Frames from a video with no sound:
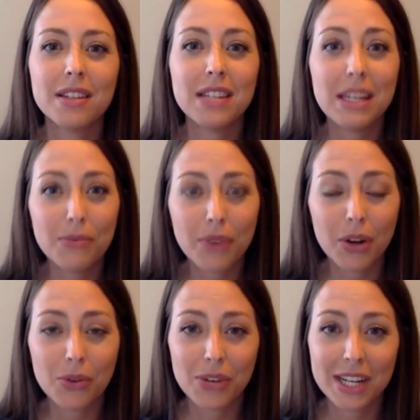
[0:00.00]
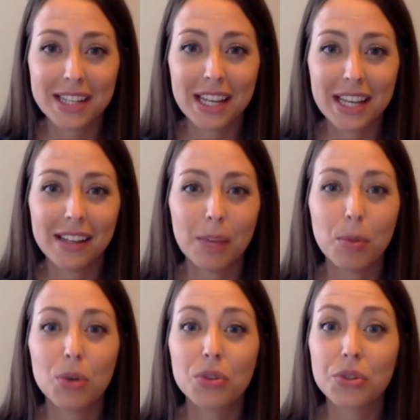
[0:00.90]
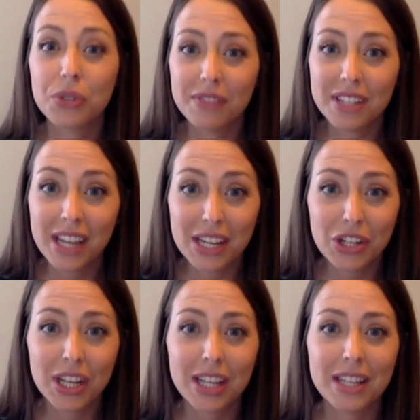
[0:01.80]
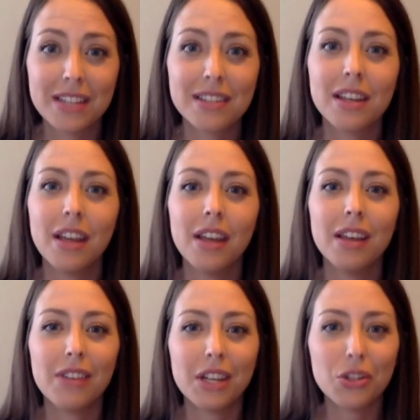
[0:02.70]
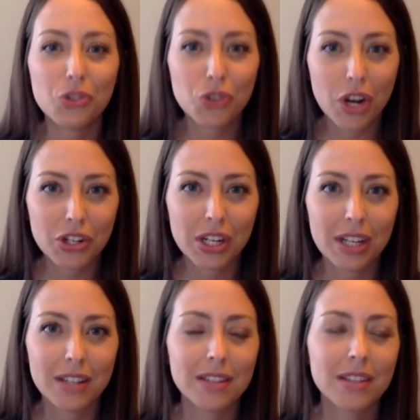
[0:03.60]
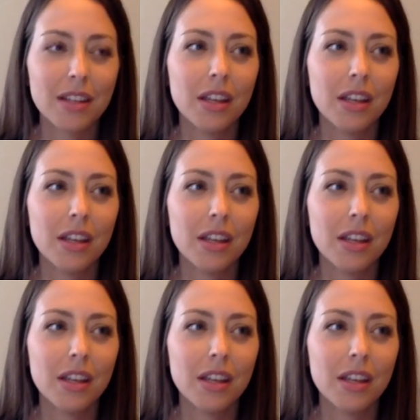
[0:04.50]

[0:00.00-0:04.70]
and team fundraising, like personal invitations, giving instructions.